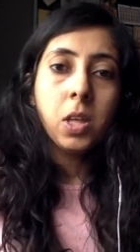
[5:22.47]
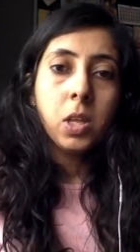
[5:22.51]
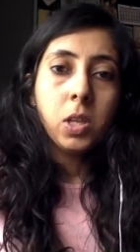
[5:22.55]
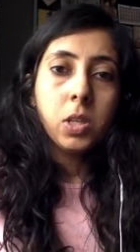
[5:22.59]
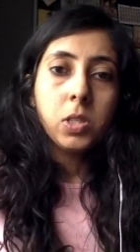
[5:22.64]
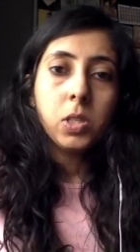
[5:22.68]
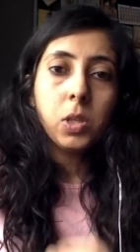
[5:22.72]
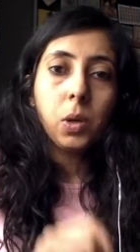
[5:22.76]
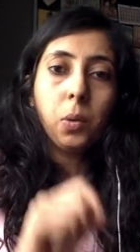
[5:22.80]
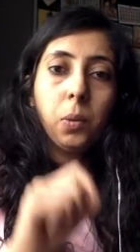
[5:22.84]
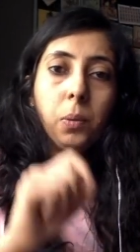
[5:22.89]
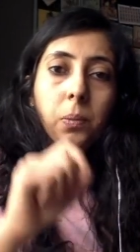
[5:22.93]

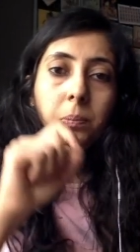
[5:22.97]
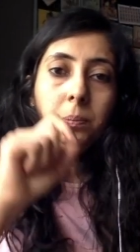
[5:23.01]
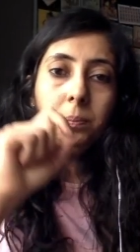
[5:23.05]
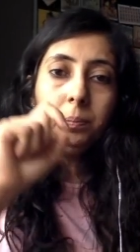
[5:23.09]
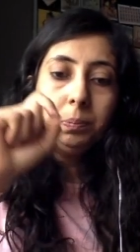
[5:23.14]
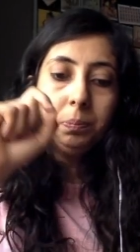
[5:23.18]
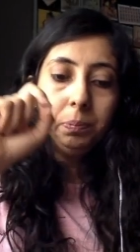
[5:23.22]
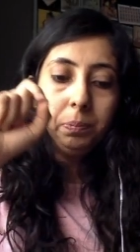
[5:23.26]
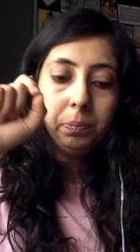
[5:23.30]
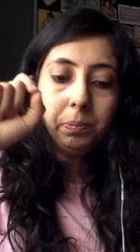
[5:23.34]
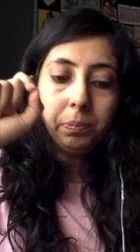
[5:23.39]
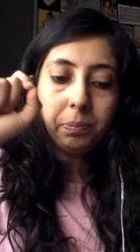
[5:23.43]
So
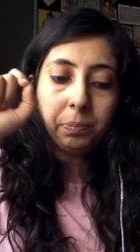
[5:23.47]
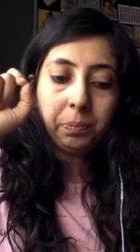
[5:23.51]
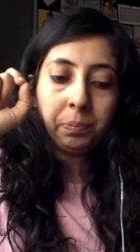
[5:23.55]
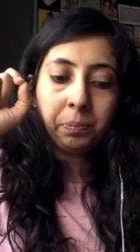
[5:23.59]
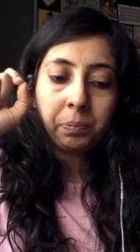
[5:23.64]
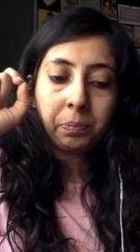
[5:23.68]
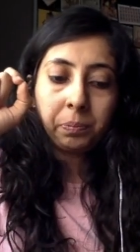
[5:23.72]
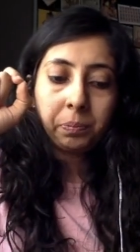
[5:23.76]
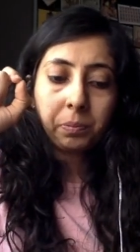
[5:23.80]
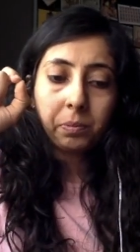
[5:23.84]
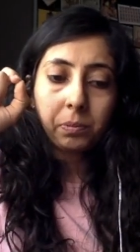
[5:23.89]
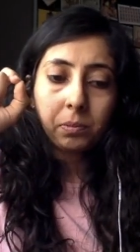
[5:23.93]

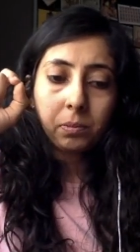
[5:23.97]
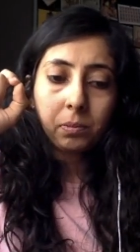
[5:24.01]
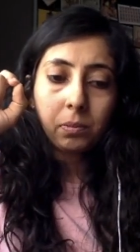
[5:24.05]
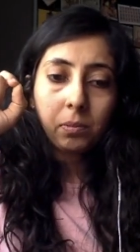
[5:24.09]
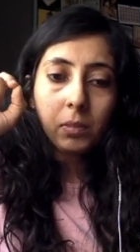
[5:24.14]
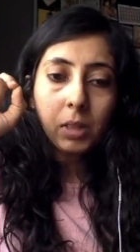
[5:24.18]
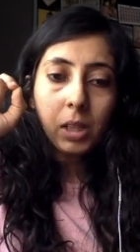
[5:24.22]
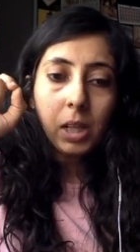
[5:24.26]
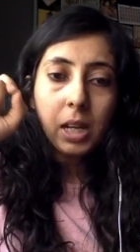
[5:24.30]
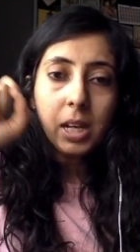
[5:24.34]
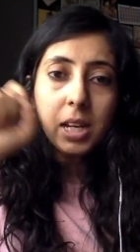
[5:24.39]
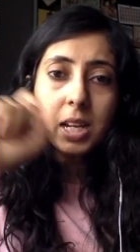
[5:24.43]

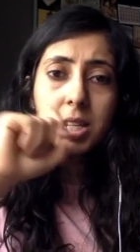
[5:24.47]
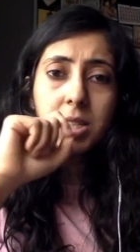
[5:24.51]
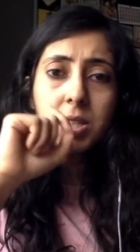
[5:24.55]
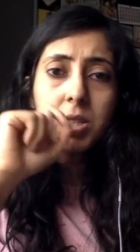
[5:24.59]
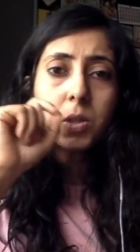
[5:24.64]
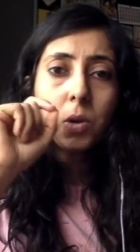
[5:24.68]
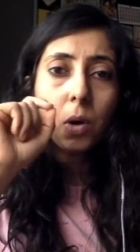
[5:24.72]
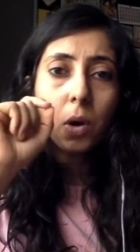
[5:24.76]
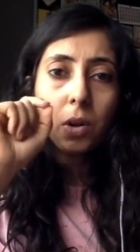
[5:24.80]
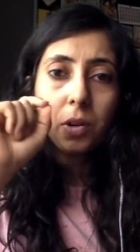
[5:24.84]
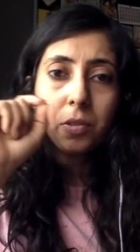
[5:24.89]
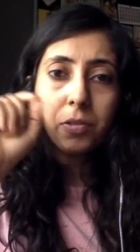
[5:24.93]

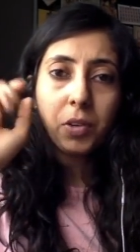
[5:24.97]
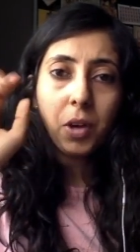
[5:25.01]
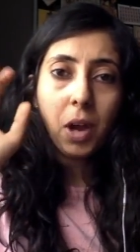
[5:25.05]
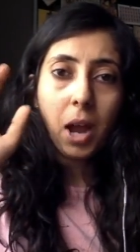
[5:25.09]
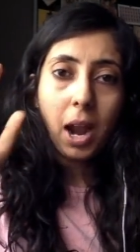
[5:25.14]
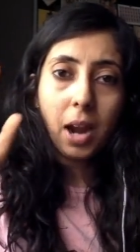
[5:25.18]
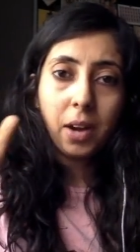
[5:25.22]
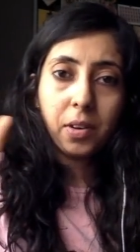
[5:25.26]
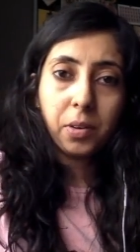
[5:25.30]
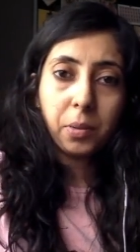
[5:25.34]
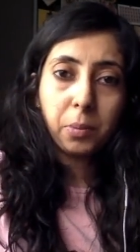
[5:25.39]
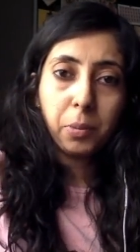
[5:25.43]
list all of your
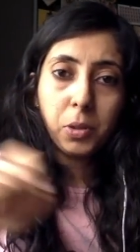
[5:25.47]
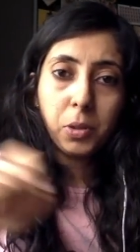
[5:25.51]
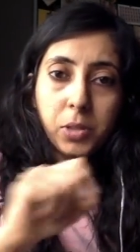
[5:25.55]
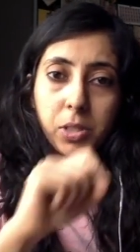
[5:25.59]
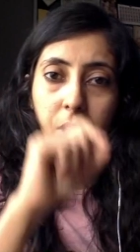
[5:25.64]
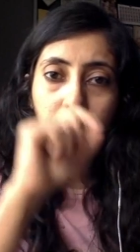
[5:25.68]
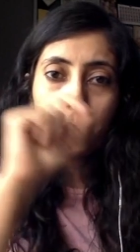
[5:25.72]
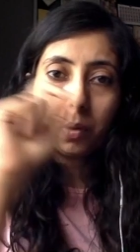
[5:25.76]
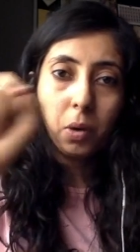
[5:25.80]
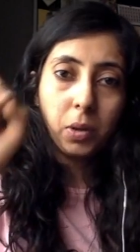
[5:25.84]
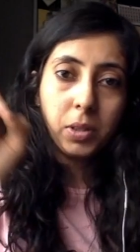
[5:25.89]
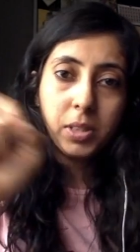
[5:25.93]
attributes
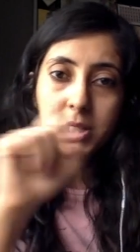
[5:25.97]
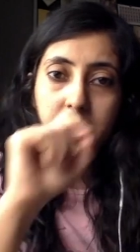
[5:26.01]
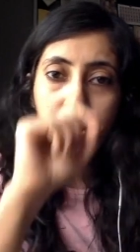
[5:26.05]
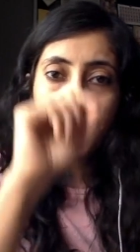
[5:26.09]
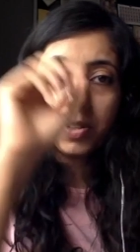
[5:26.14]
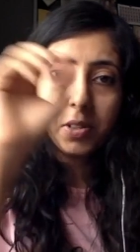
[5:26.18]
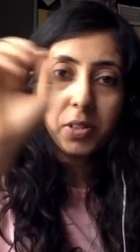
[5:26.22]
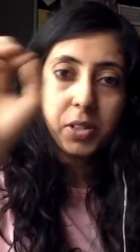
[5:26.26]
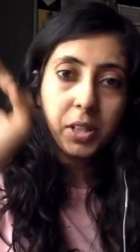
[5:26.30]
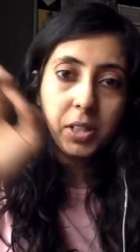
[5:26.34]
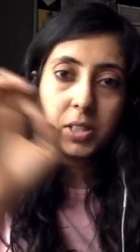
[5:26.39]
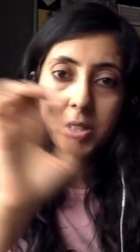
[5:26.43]
in
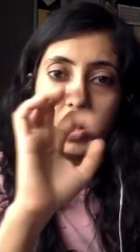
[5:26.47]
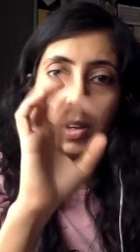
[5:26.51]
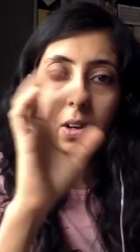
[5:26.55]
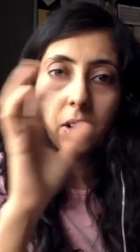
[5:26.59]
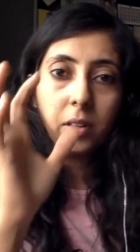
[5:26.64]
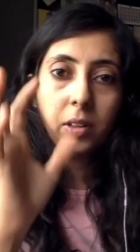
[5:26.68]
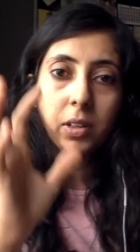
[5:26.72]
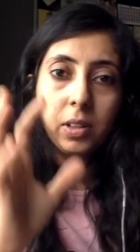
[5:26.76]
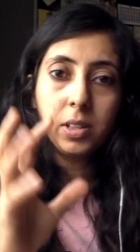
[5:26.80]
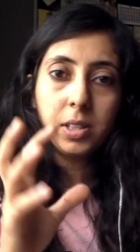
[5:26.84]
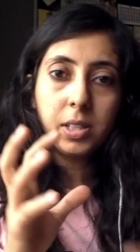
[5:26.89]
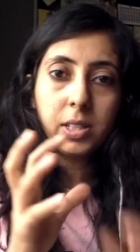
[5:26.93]
concentric
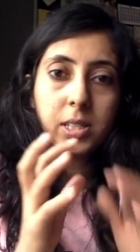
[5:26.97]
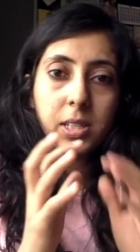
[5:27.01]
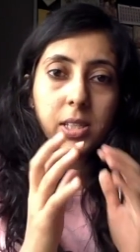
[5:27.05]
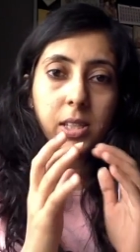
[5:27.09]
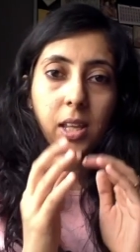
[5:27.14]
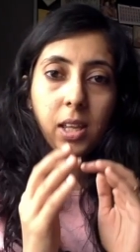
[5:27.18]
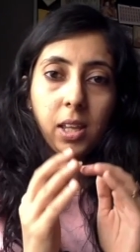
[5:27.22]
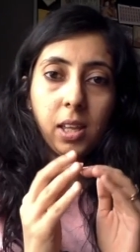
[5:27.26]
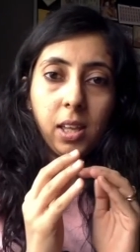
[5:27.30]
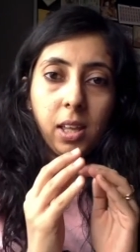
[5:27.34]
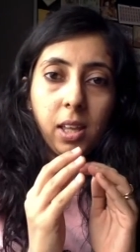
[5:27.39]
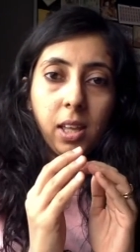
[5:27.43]
circles
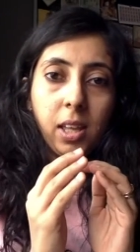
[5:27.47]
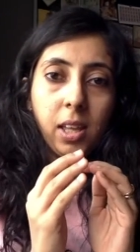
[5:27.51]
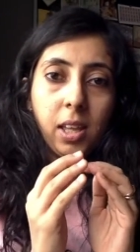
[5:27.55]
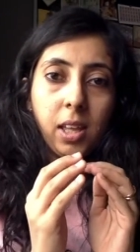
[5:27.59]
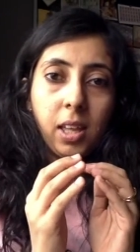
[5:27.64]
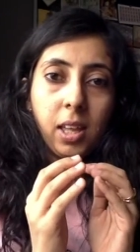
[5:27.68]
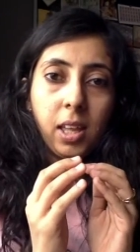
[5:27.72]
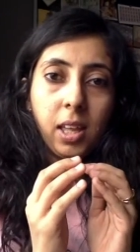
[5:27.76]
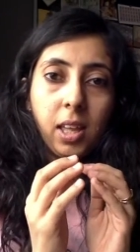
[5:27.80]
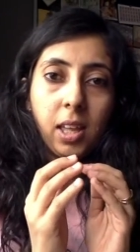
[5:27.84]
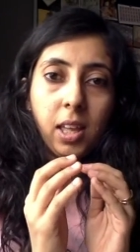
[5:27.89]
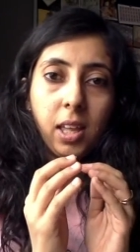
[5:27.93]

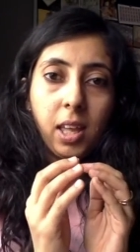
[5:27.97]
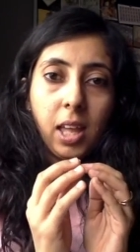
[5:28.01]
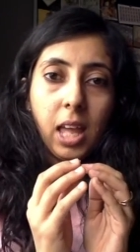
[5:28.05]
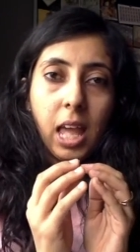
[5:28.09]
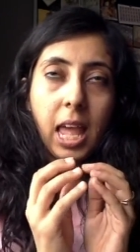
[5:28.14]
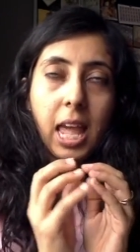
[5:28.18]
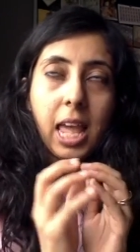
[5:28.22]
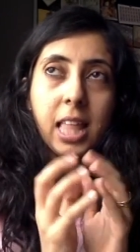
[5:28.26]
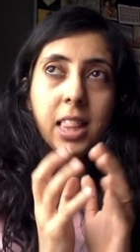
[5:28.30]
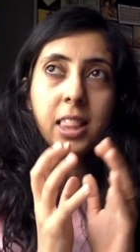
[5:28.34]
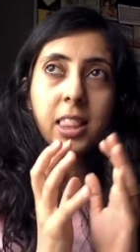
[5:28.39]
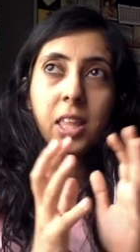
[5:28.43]

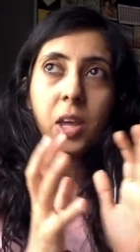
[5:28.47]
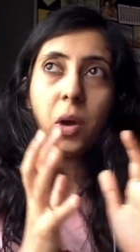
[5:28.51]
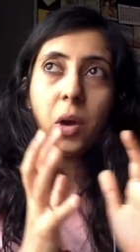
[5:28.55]
in the